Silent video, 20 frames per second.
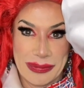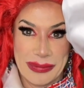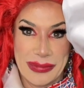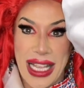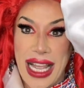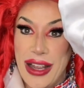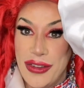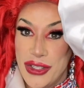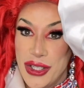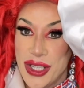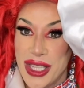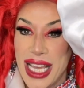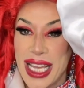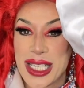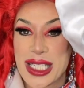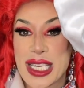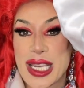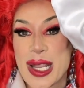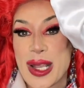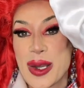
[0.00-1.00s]
I've done
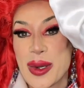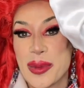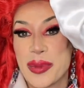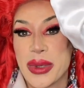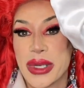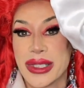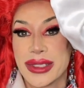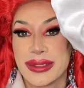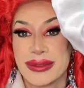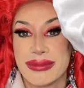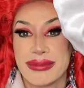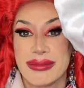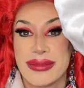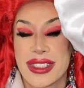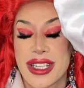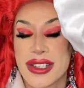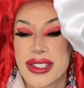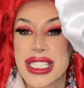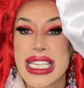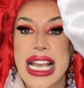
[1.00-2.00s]
that too, but
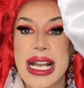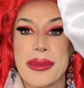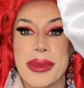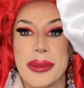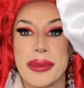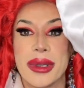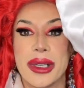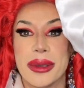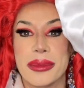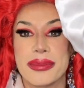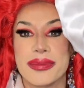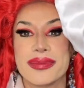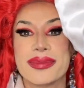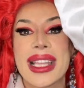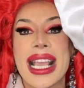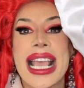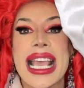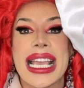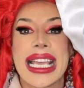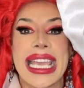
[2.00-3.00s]
don't tell my mum.
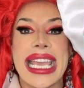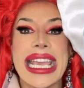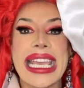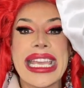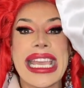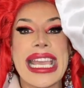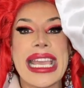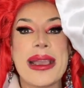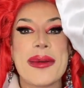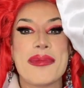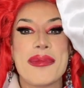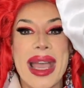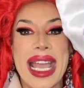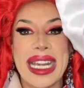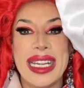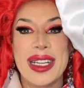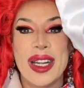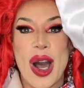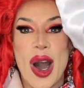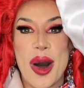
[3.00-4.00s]
Kiki may
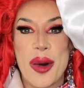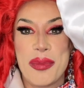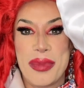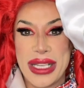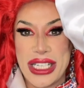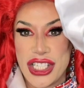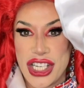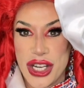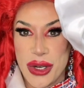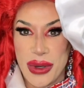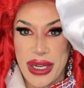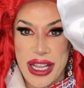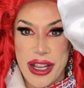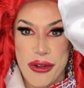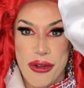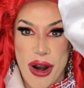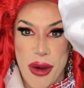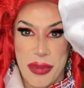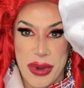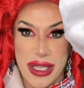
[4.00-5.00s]
not be Julia
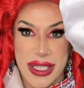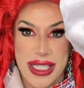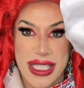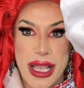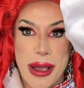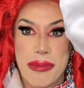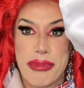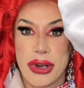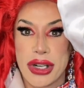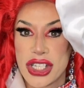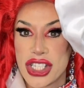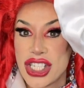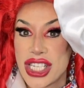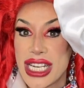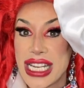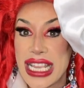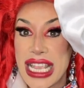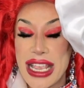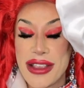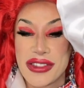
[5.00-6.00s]
Roberts, but
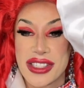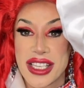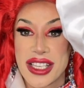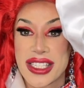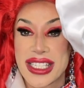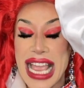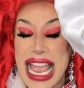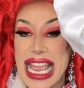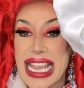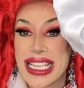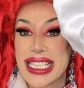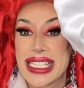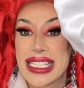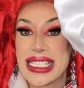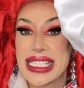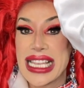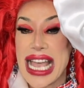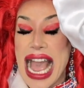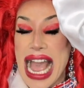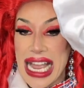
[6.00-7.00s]
she gives us
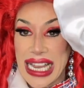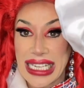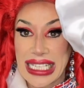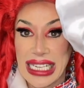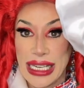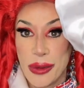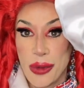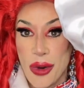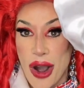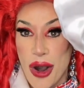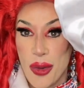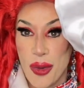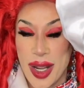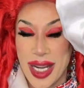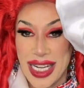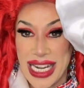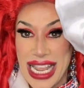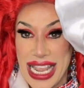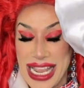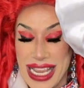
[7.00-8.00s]
exactly what we
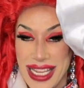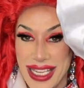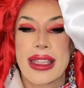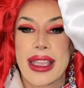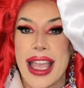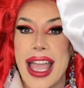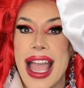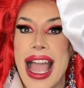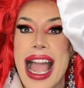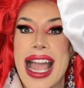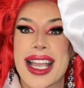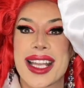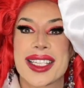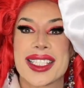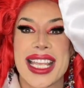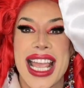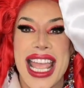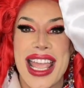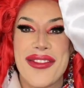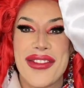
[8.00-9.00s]
need.
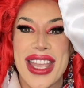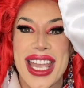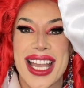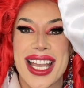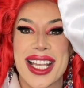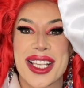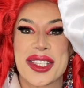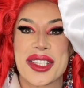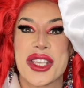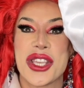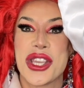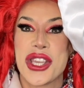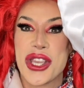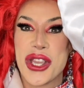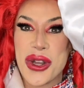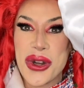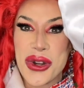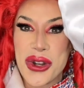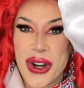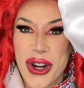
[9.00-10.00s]
Octavia as
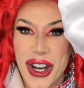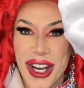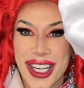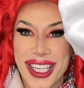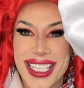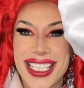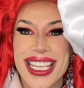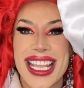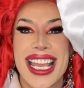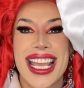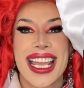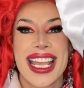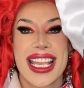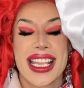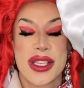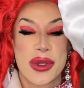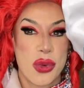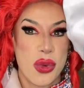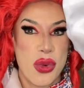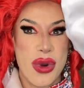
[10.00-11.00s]
Hugh Grunt
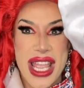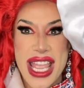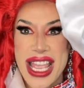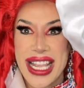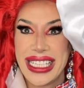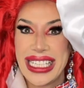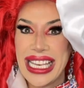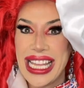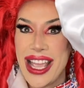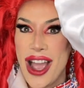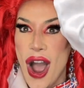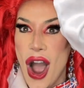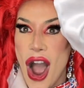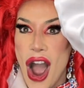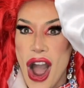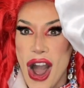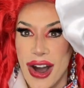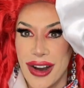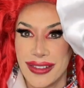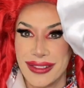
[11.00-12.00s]
is weirdly
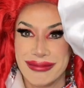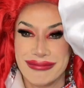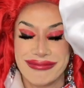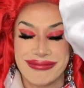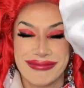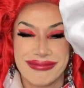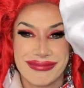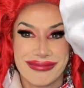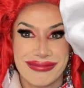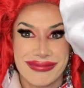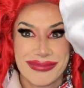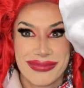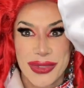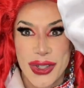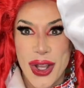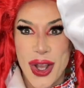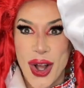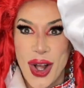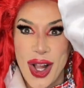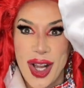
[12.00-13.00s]
hot.
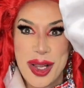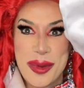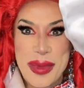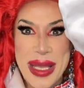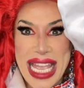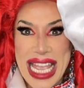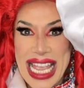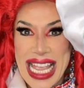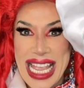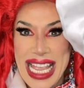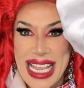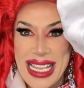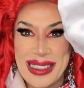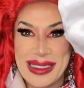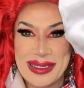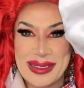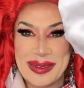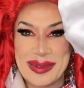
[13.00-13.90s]
Call me.